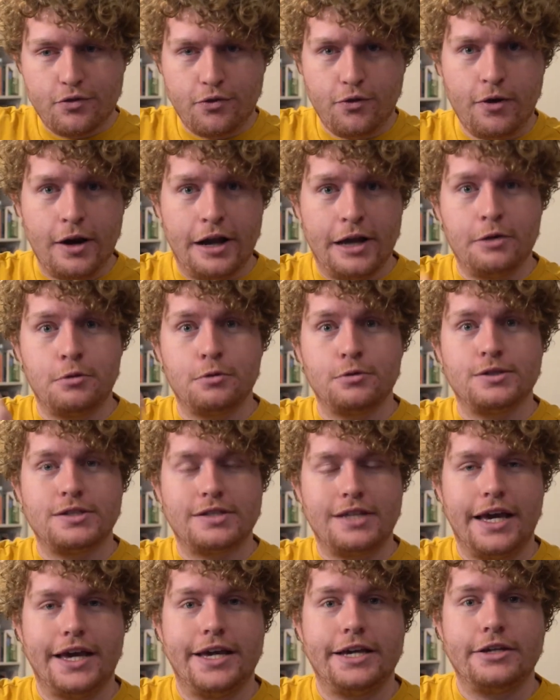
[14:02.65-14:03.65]
final
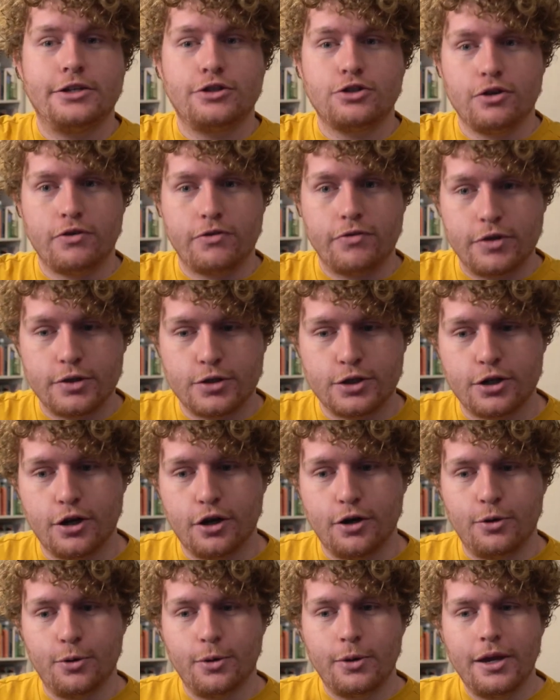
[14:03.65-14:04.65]
stage of the
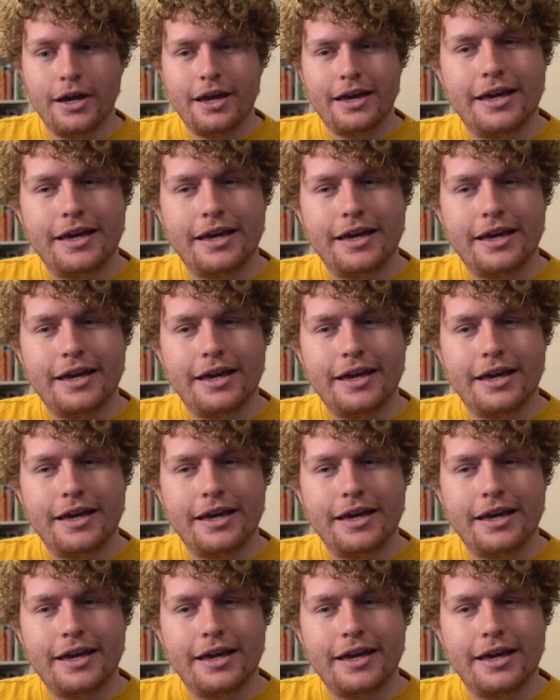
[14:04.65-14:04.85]
show